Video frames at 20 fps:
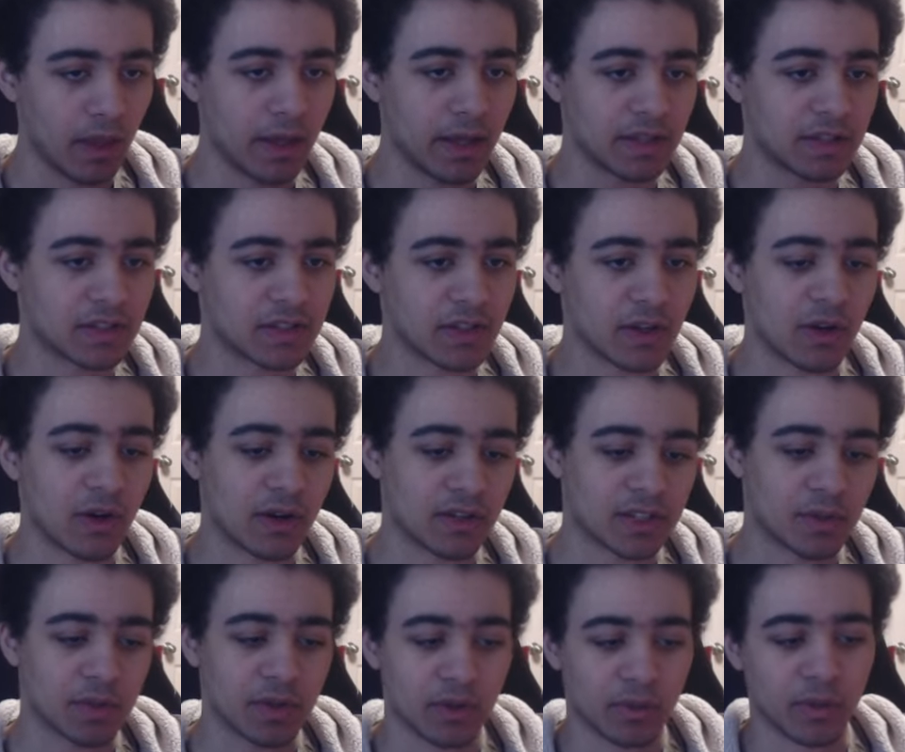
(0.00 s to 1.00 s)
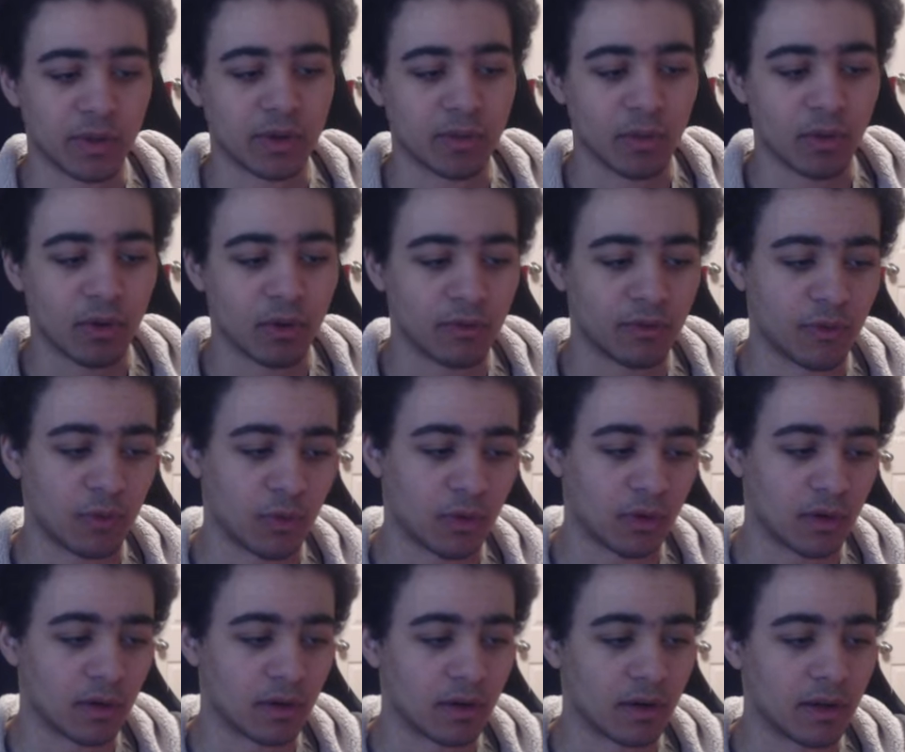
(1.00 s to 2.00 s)
And so I was able to re-roll
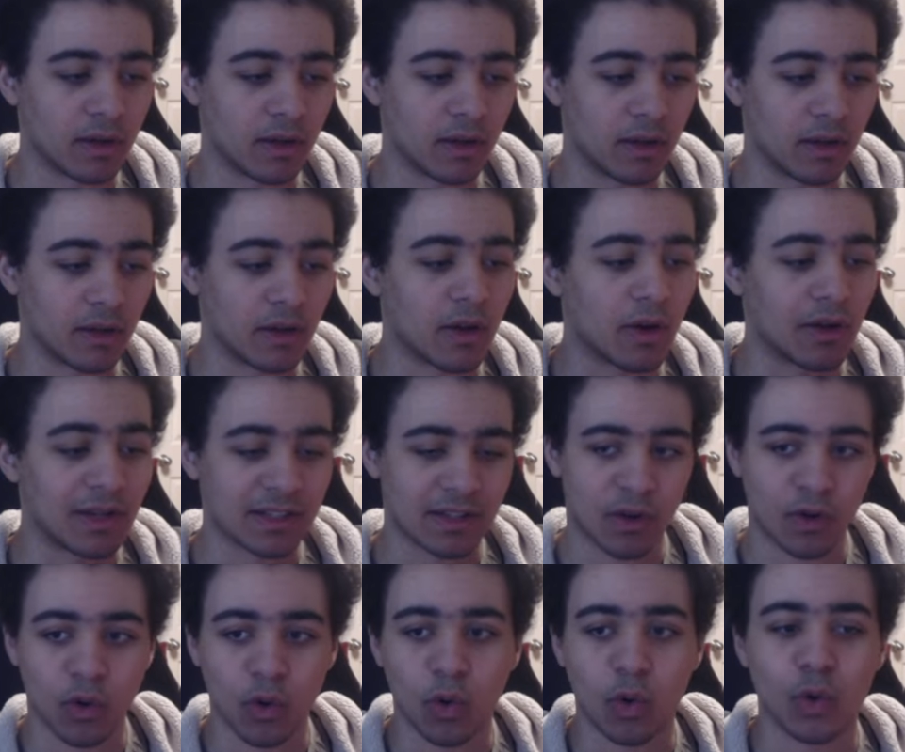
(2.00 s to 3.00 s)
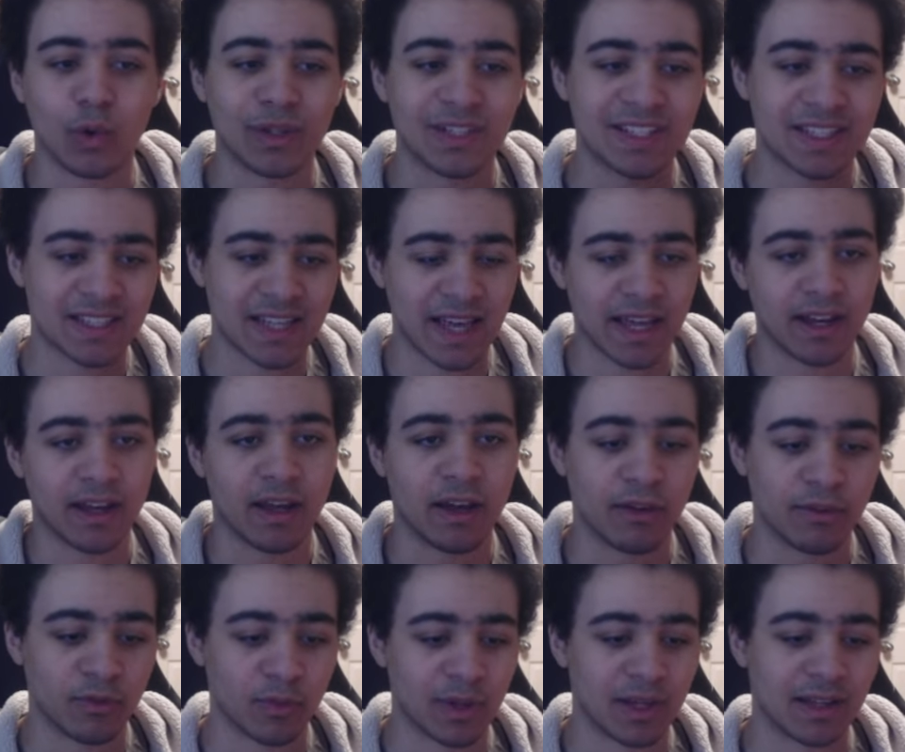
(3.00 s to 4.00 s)
for, you know, a whole set
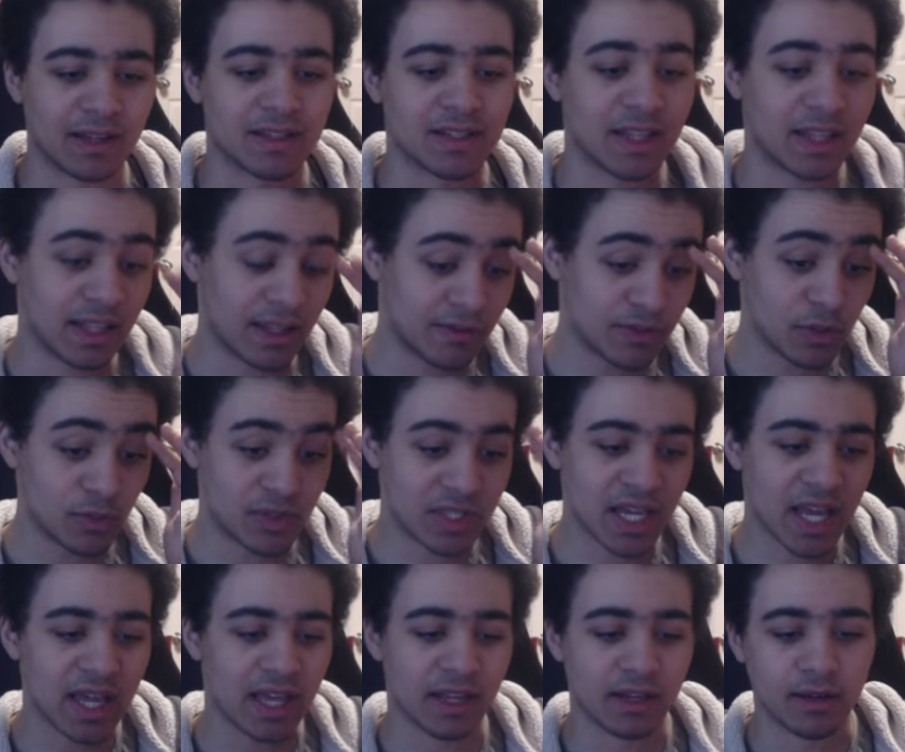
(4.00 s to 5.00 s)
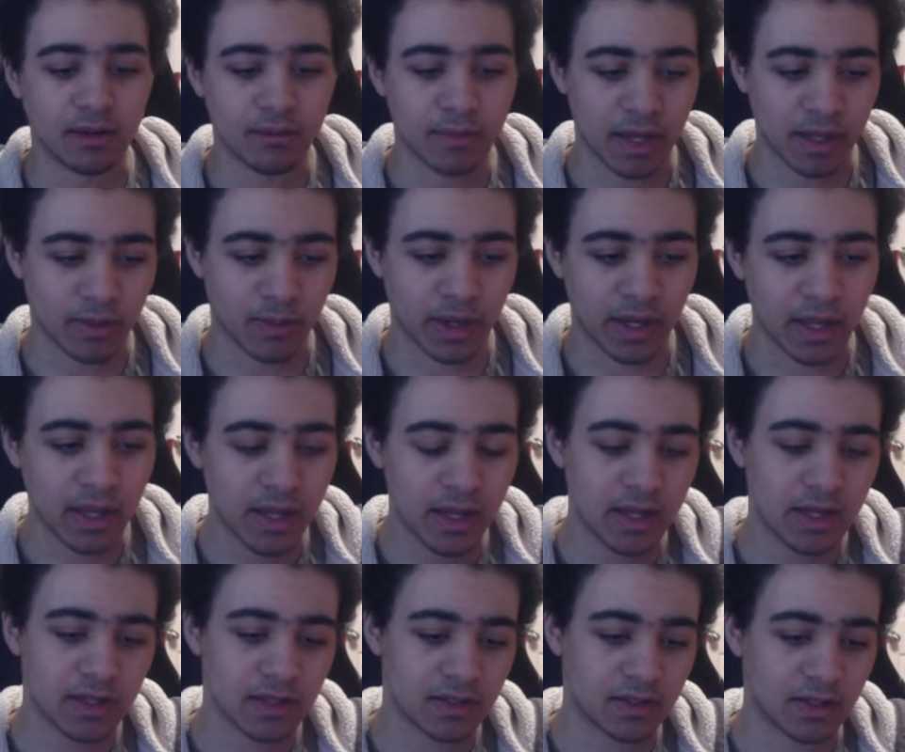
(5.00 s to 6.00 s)
of relics, and it gives you 10, by the way.
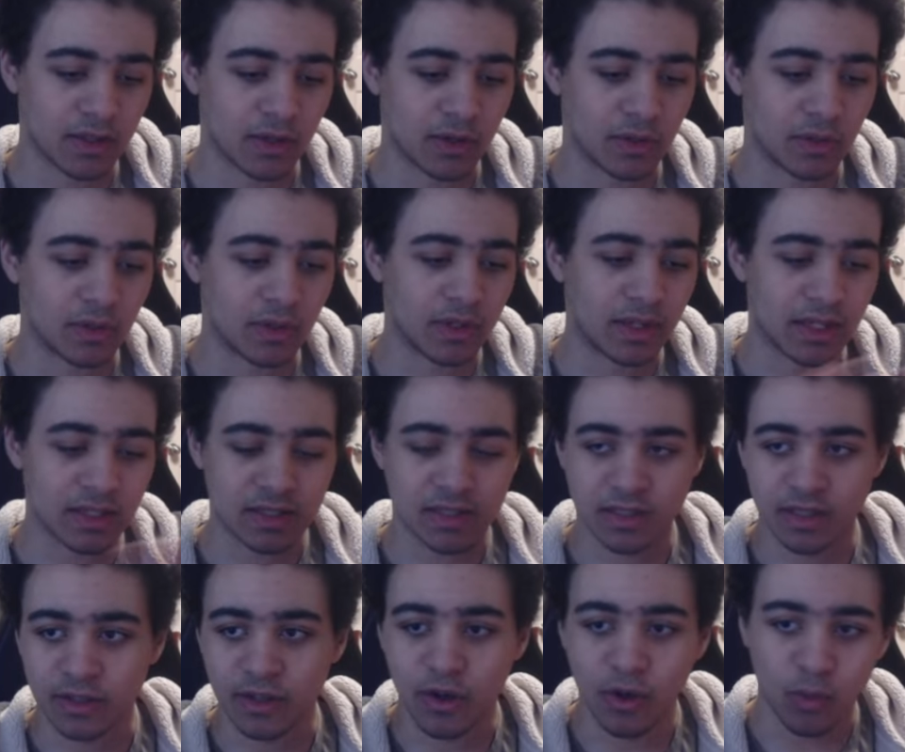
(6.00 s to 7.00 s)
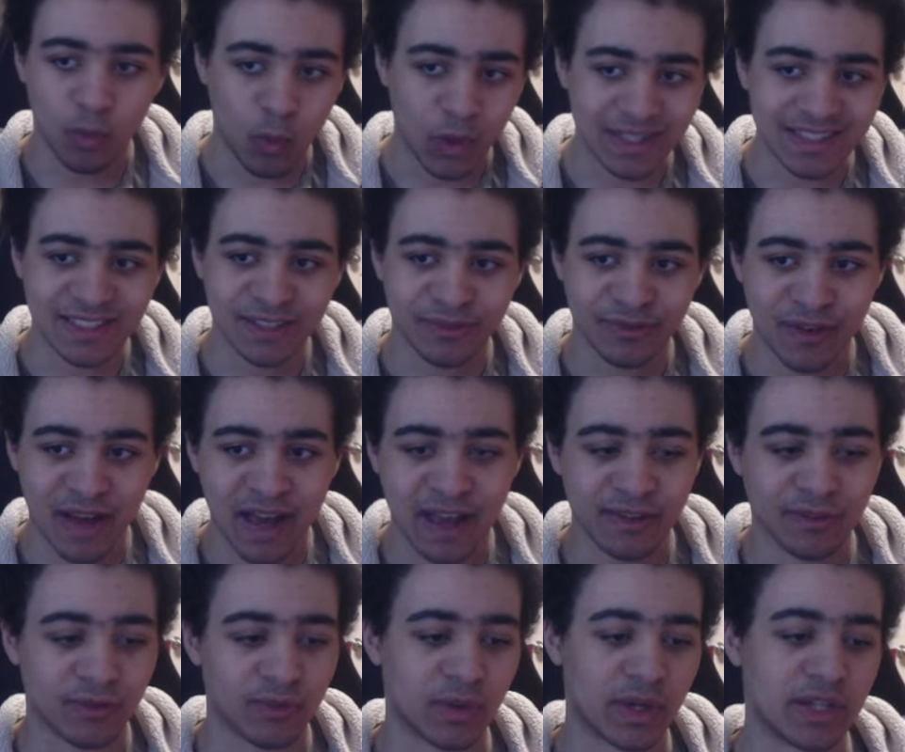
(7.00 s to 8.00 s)
So it's, you know,
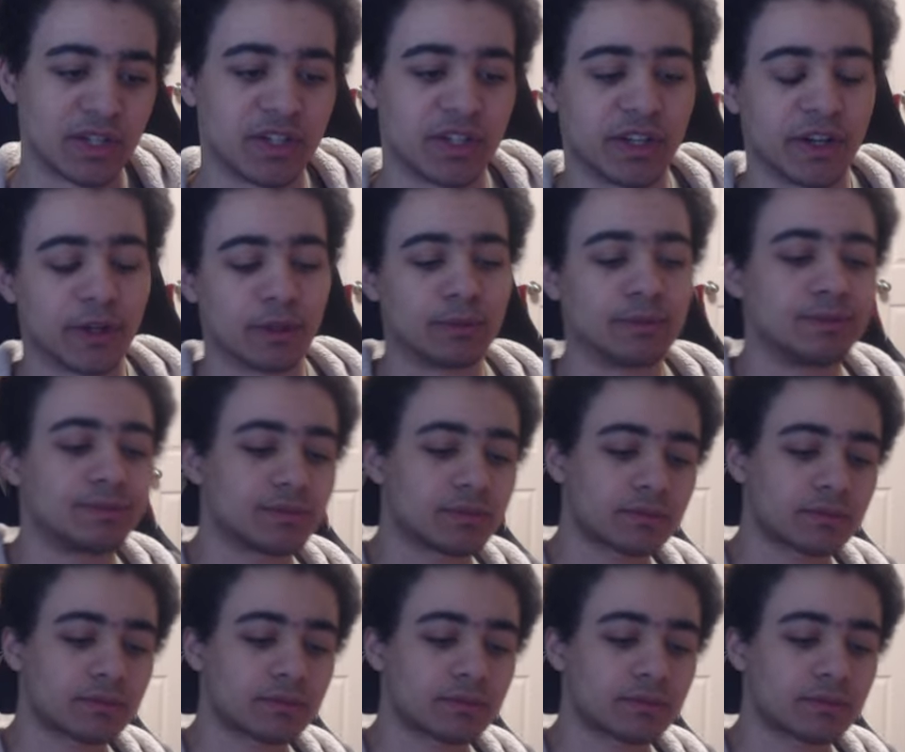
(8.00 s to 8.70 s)
1-to-5 ratio.